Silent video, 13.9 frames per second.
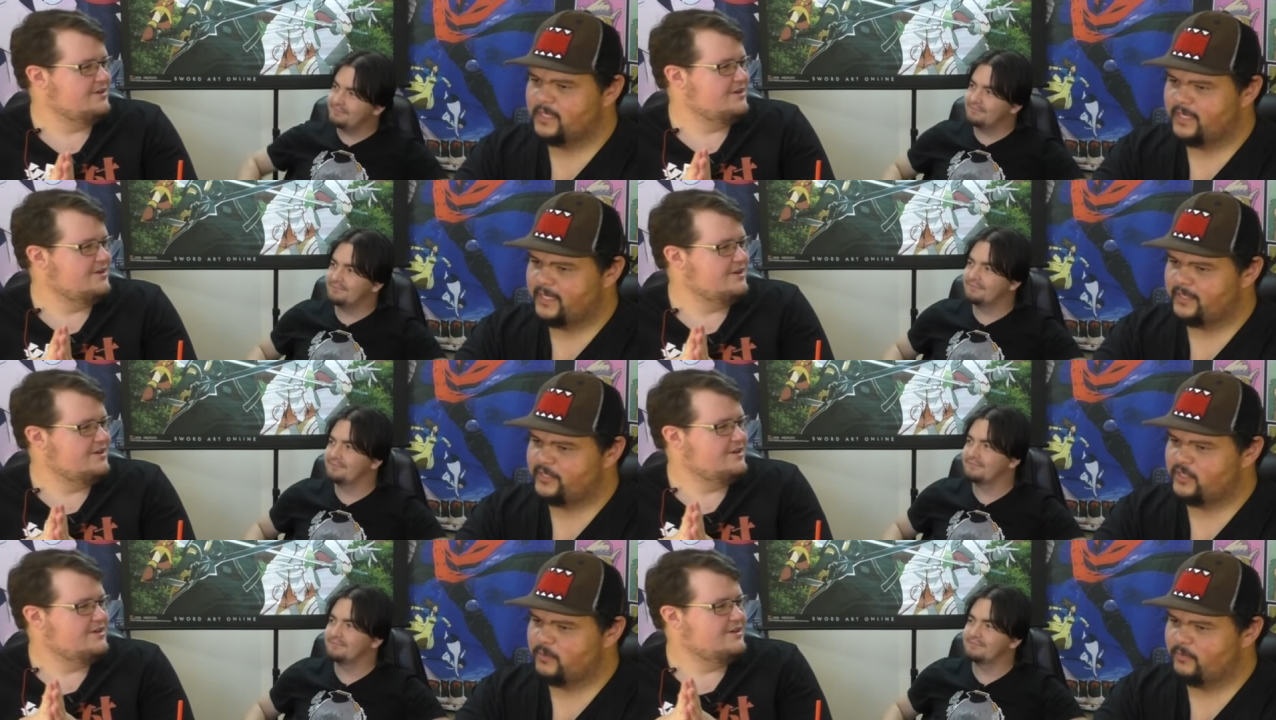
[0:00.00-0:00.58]

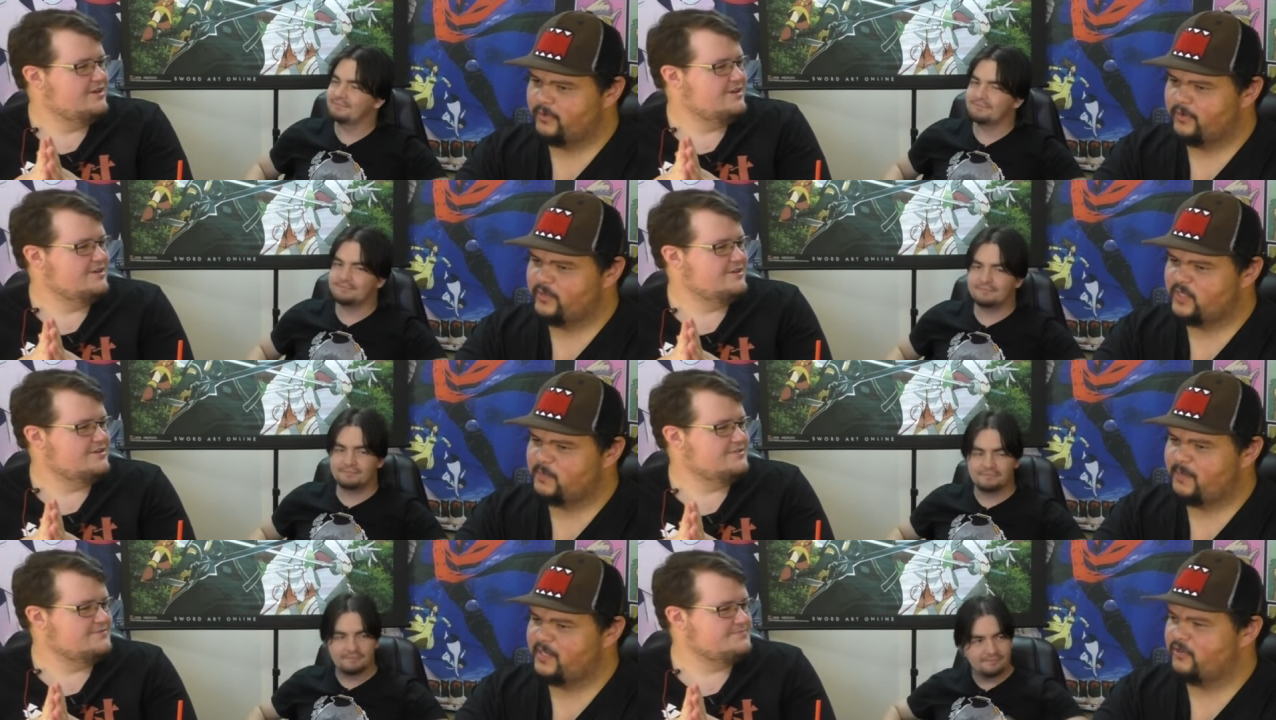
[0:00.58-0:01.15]

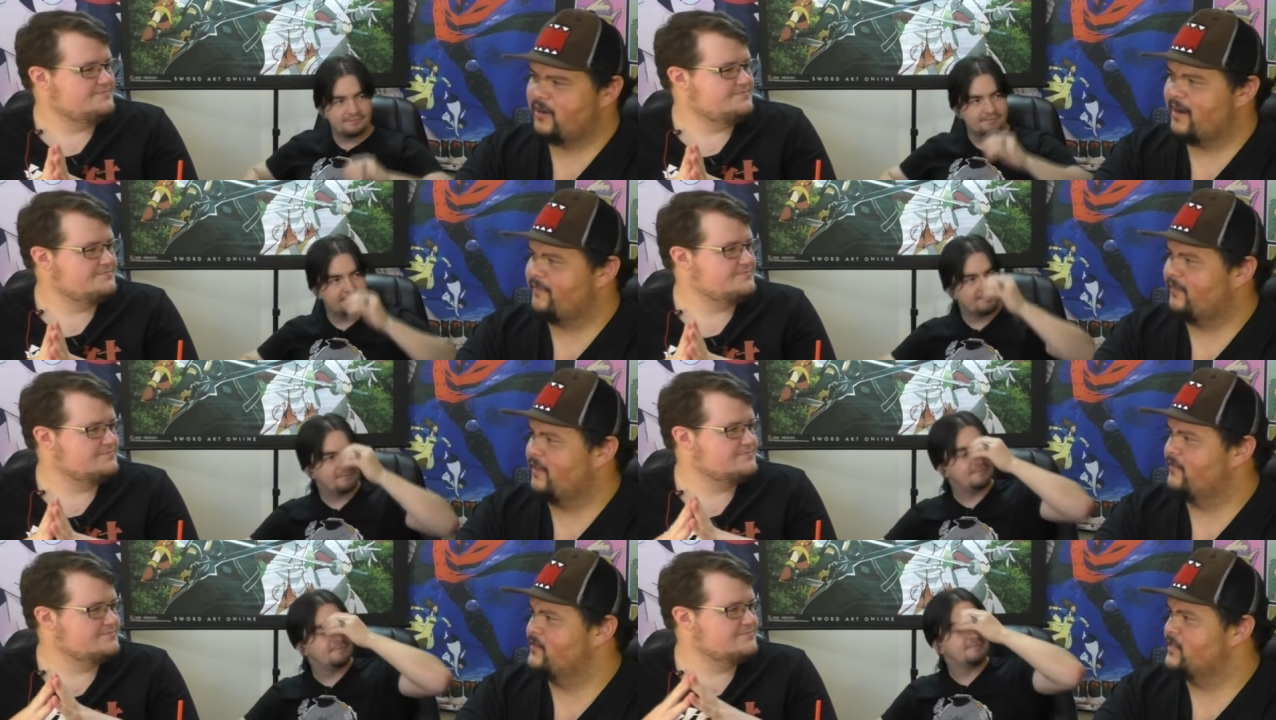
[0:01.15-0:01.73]
Speaker 1: Subaru's
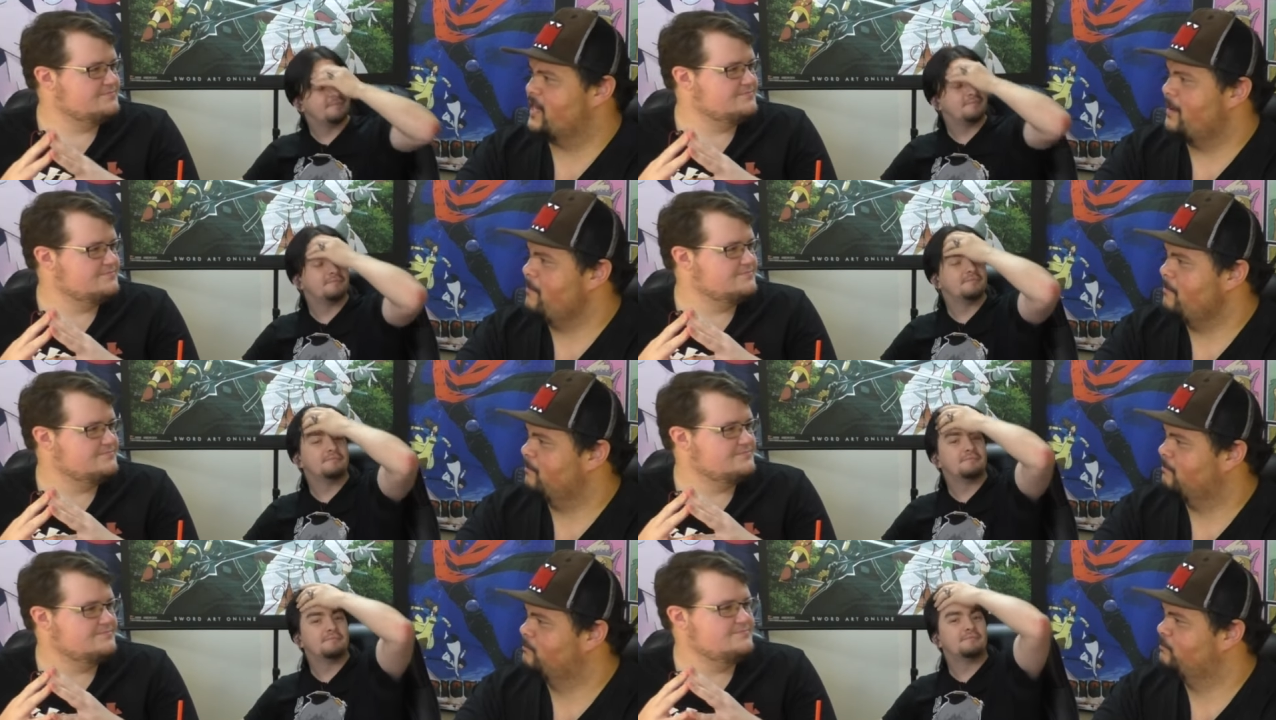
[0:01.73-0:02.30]
speechcraft levels up.
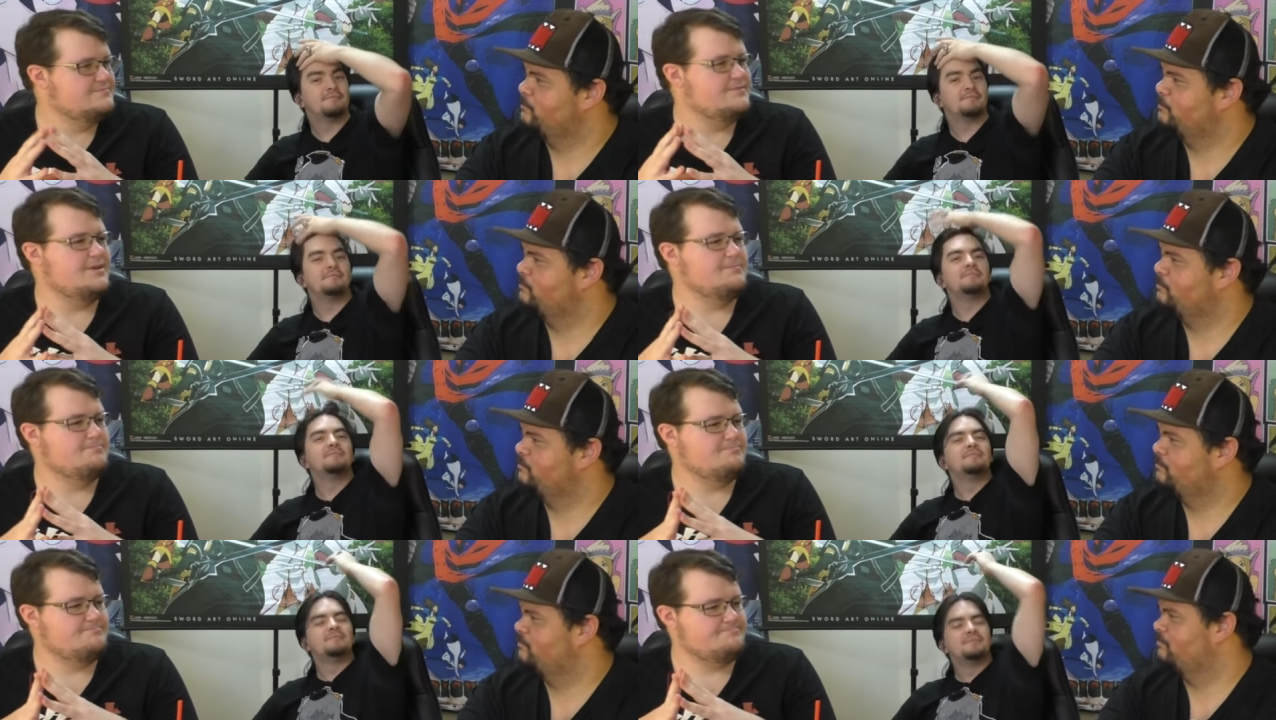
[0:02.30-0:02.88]
Yep.